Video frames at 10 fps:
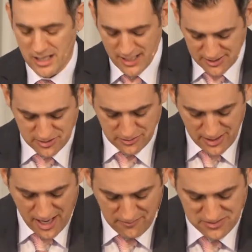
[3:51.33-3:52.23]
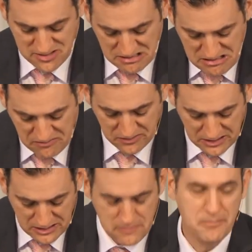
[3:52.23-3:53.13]
it's going to have a
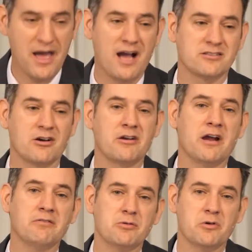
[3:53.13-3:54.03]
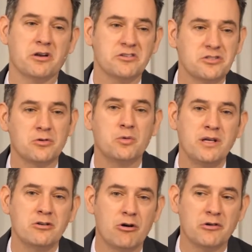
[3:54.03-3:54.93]
significant impact on everyone. And so we
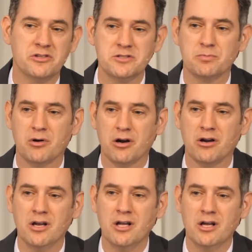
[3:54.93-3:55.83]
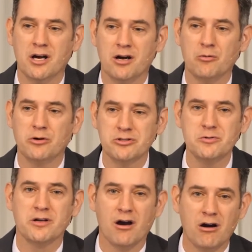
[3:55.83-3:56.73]
know at this part, we're
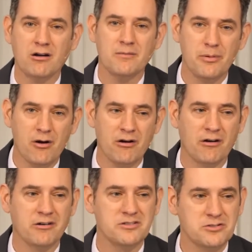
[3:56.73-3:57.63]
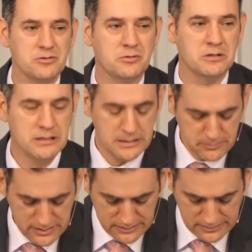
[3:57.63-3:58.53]
doing our part to
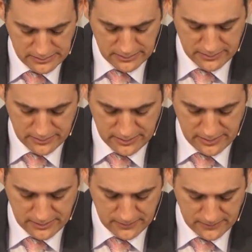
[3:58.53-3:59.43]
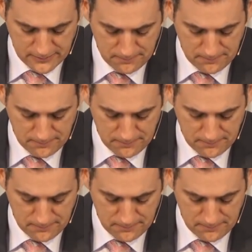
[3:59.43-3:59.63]
limit the